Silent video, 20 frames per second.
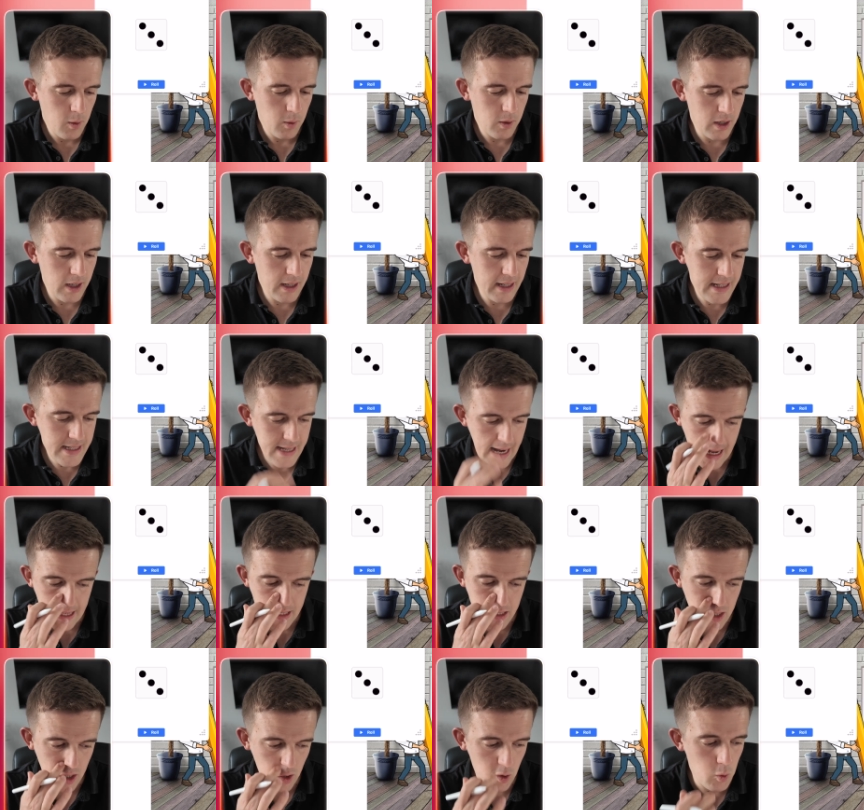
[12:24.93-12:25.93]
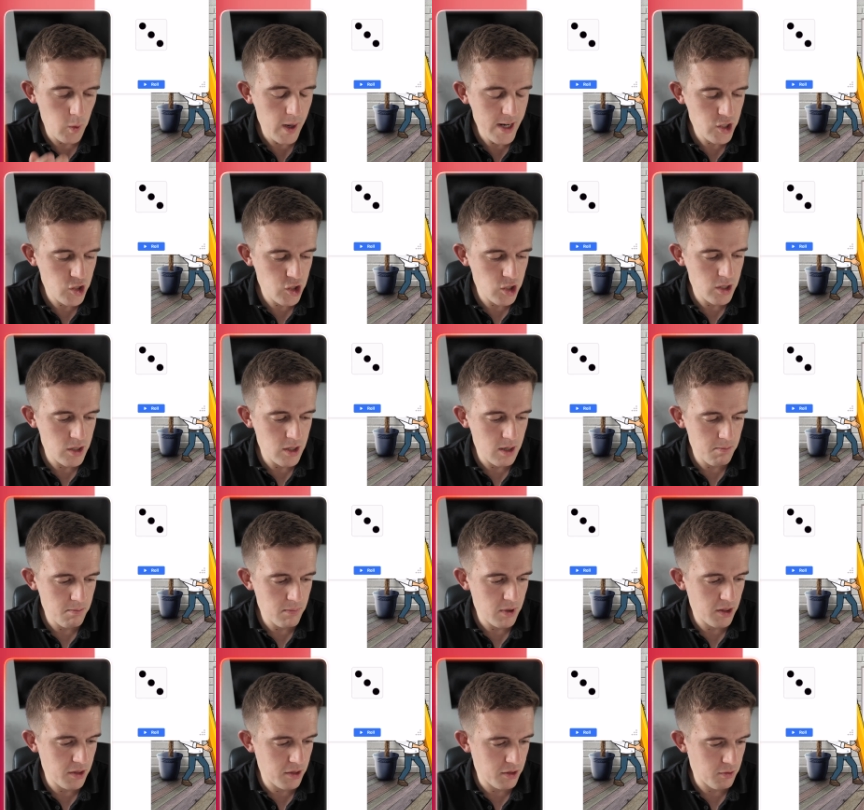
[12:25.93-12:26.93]
going to need to answer question
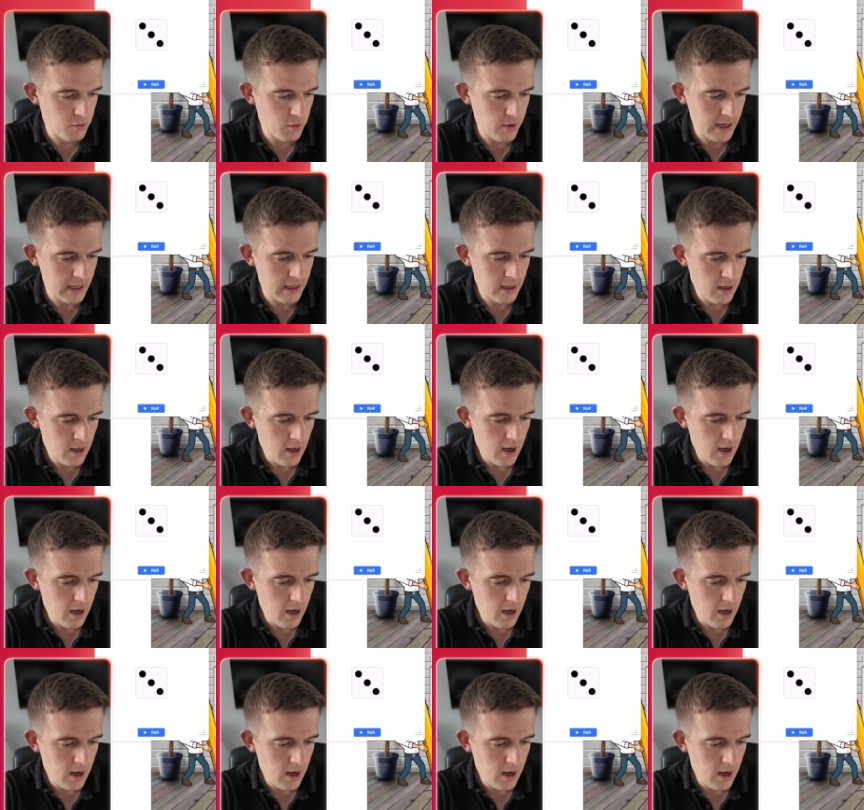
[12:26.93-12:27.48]
number three.